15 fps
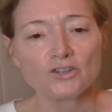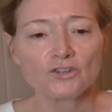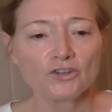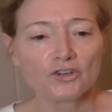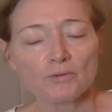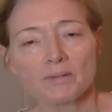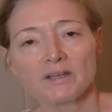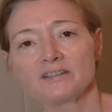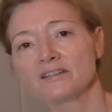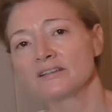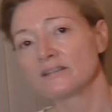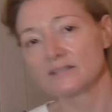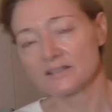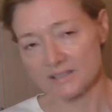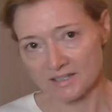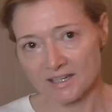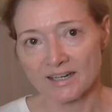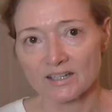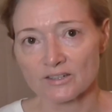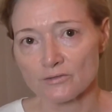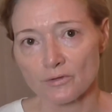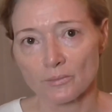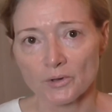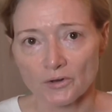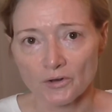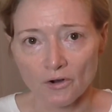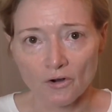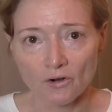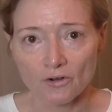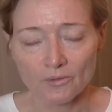you can be disconnected from your
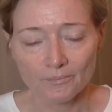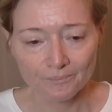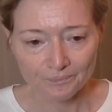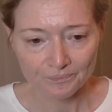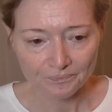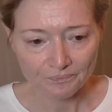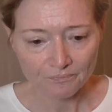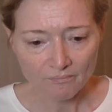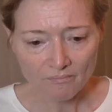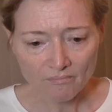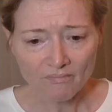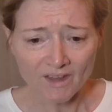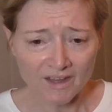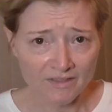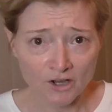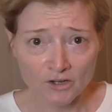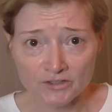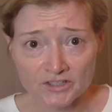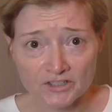dog those